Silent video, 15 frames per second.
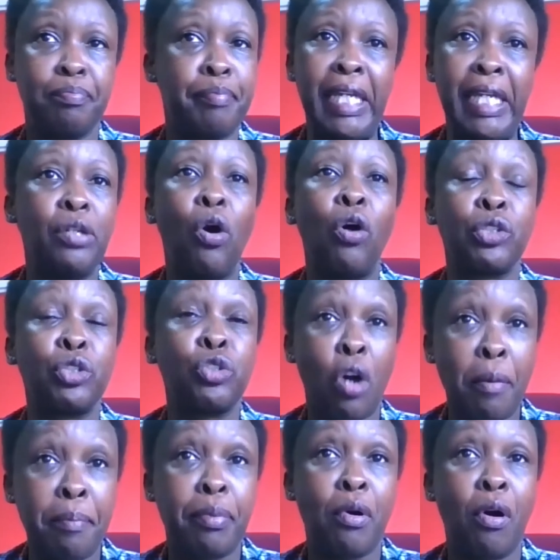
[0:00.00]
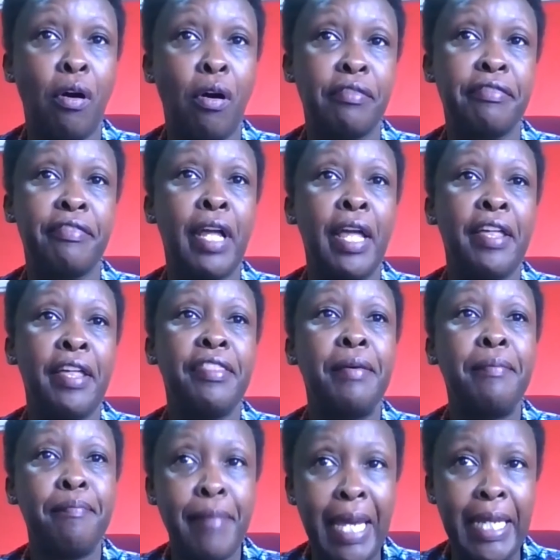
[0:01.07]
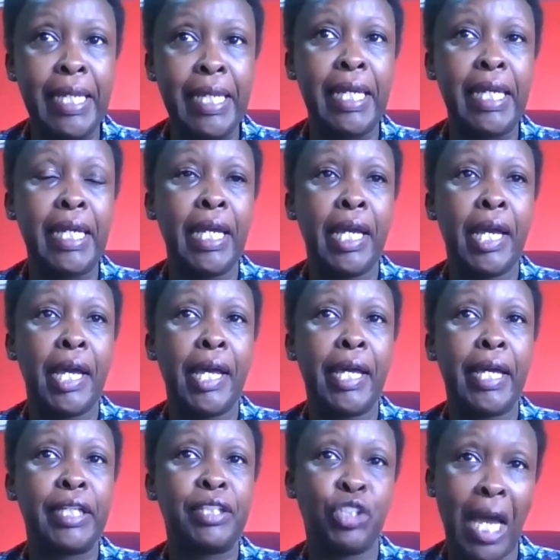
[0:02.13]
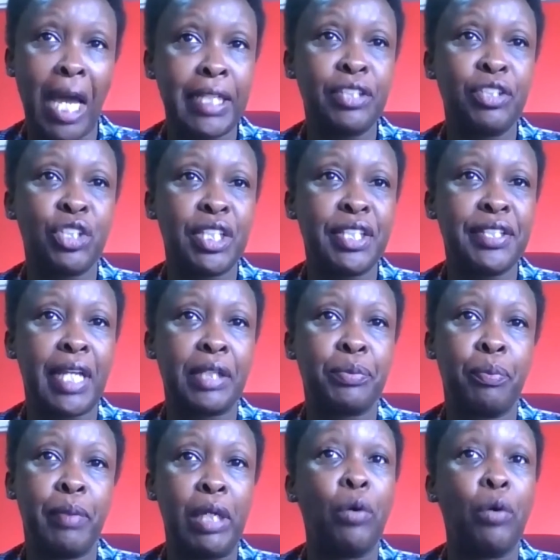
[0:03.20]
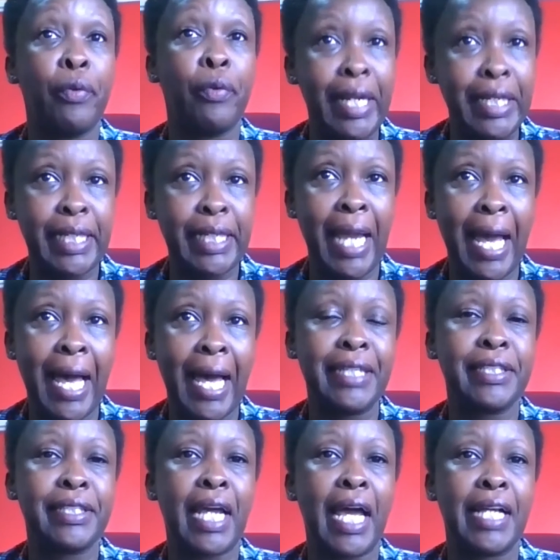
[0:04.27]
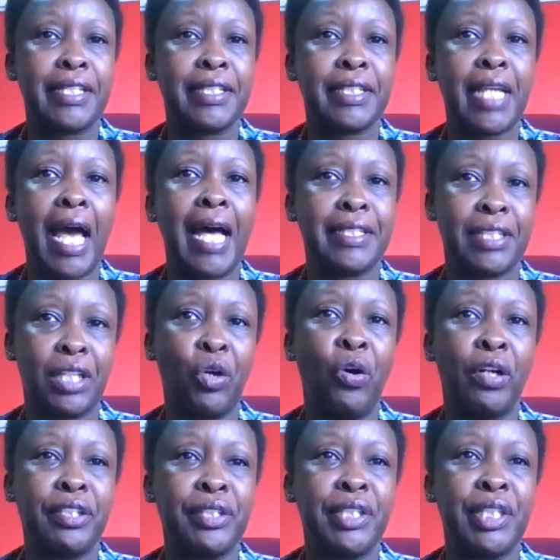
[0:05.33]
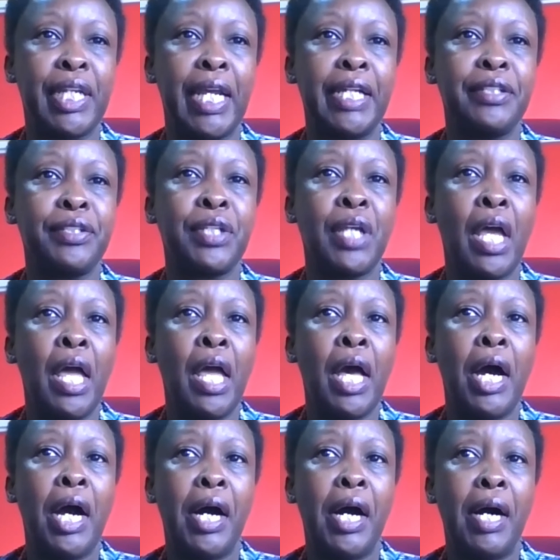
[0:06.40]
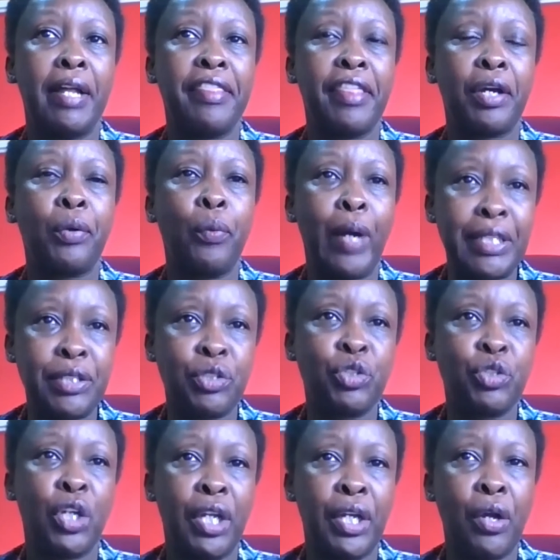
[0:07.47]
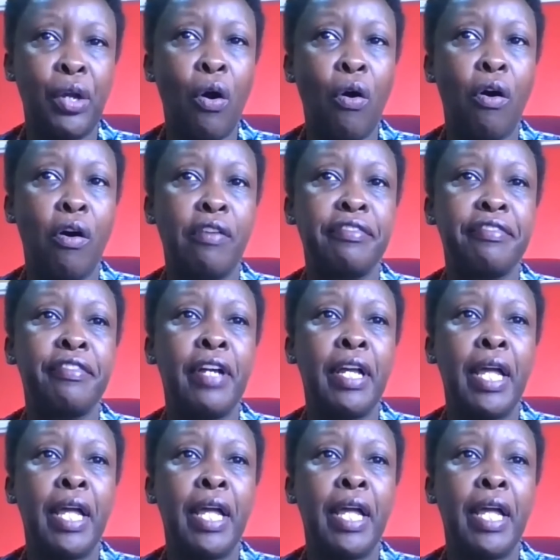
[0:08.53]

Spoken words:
being on top of the many challenges that we already had as a continent, the question of